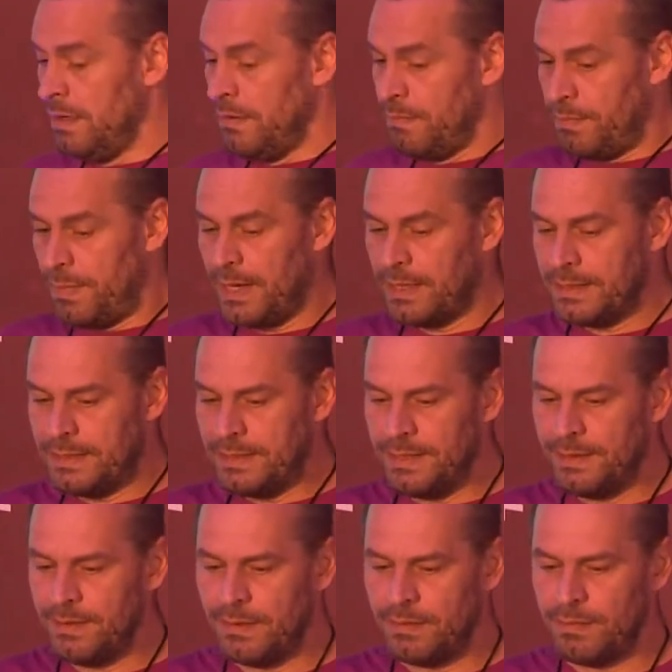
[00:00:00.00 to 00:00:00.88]

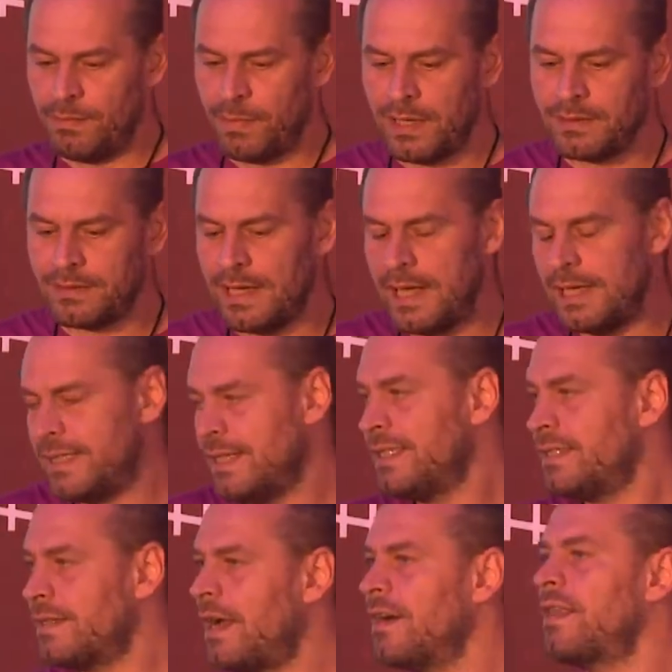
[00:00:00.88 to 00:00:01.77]
But as a
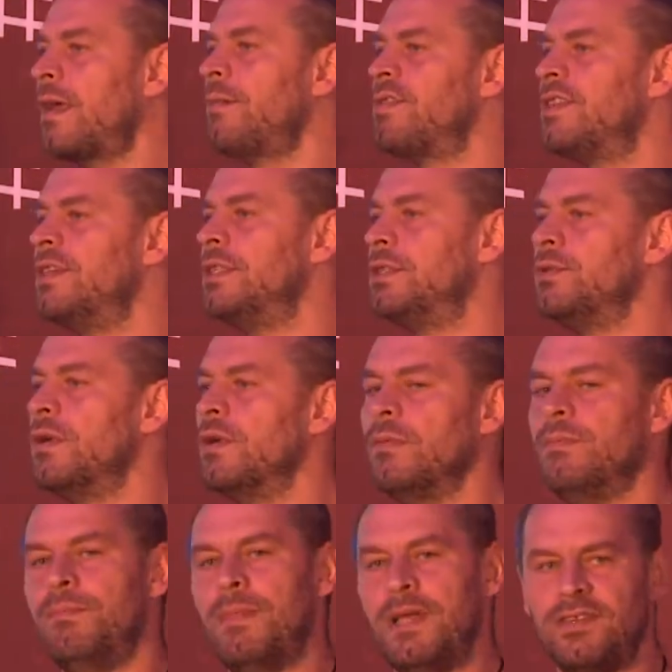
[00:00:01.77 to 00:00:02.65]
startup
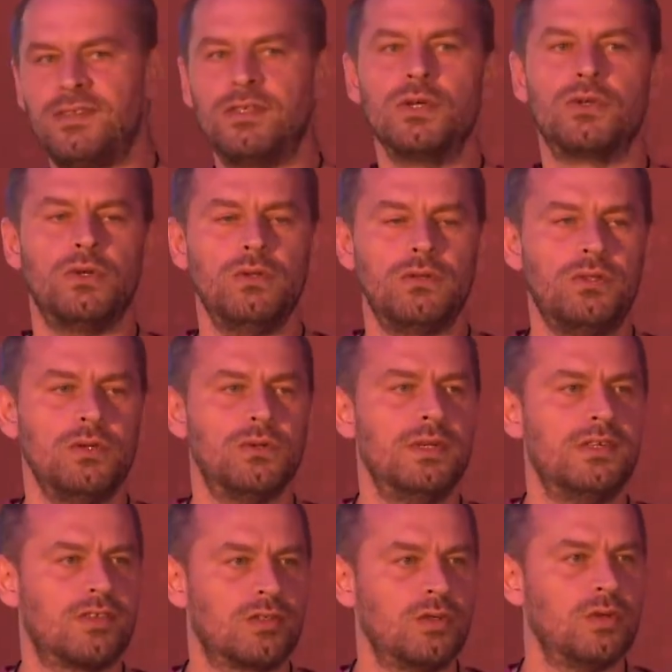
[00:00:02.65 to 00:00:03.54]
CTO, best you could do
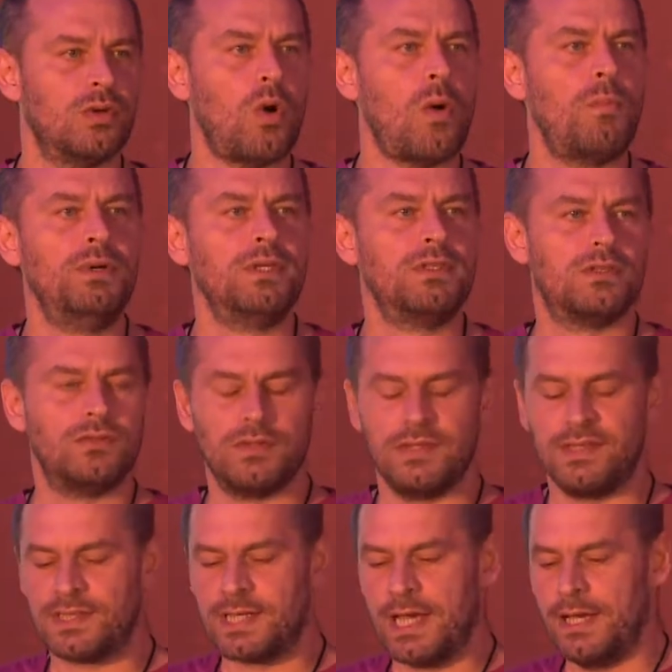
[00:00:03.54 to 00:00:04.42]
is to open to
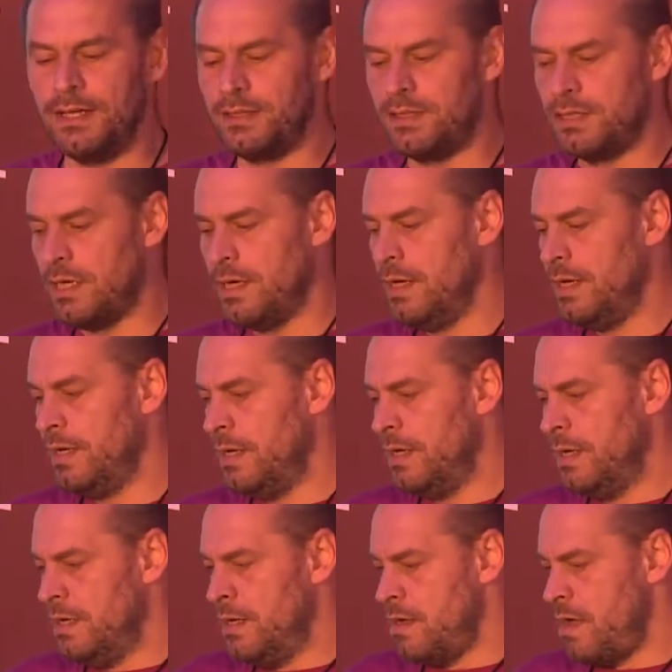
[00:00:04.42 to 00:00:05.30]
this change
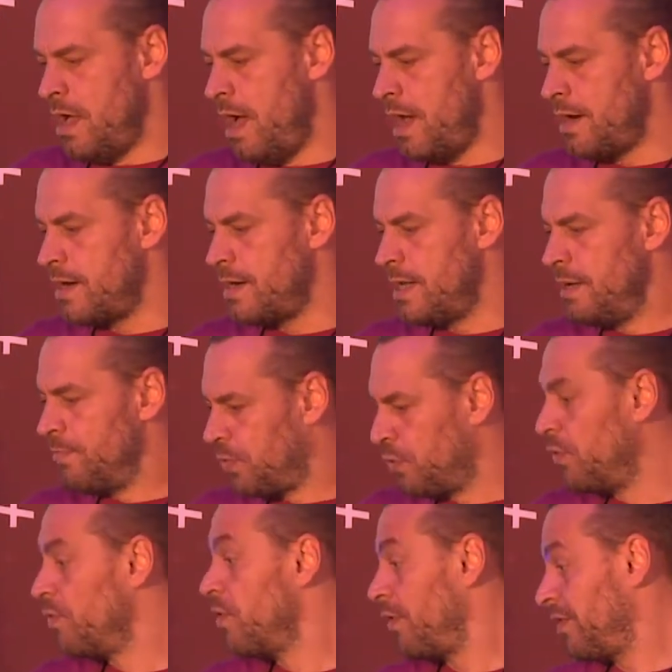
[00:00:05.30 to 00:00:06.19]
and
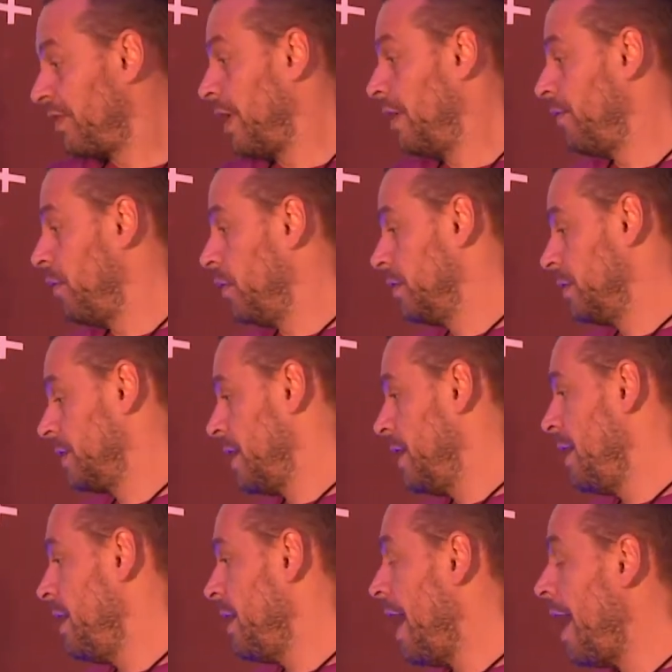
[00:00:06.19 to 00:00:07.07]
improve yourself all the
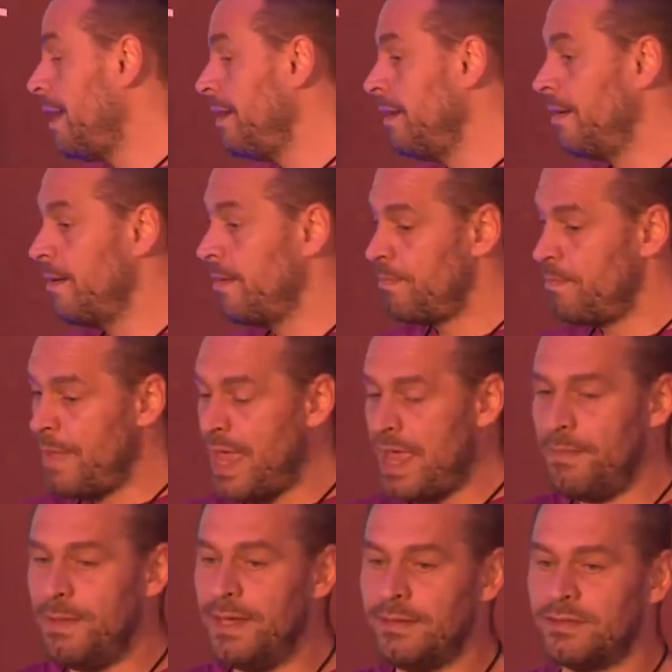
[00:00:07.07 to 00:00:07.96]
day, and
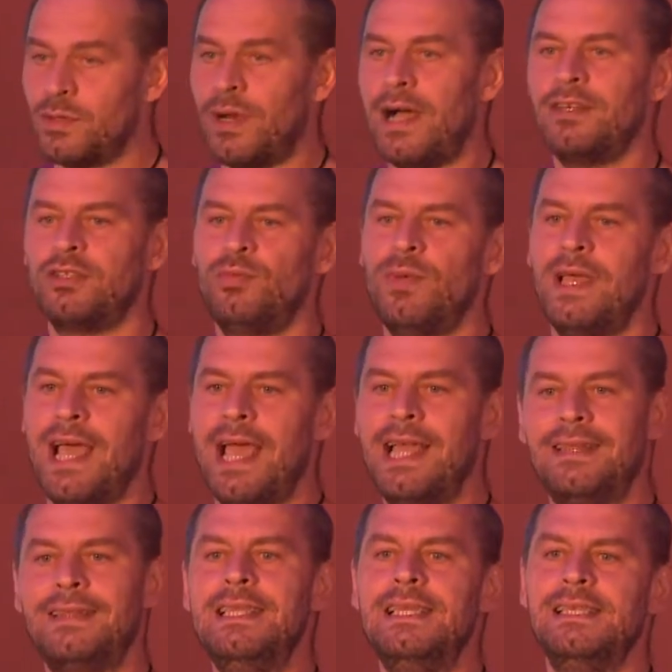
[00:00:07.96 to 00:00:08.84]
maybe try to be
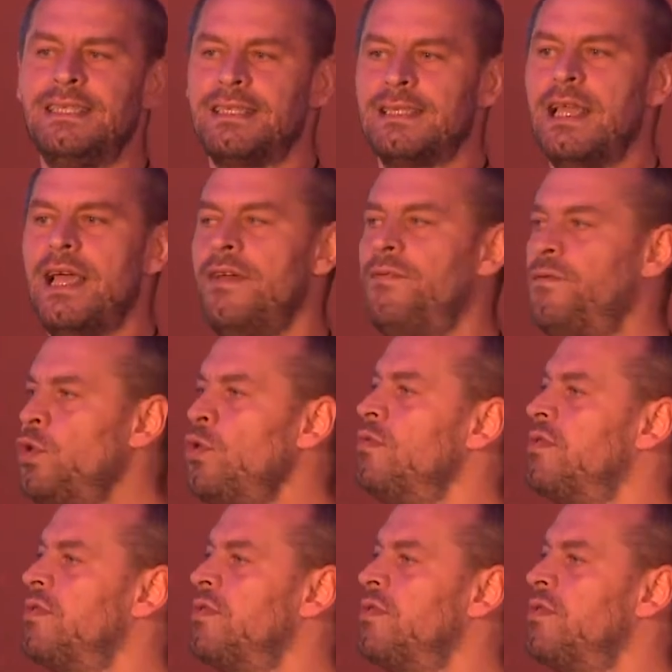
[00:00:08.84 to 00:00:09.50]
at least a few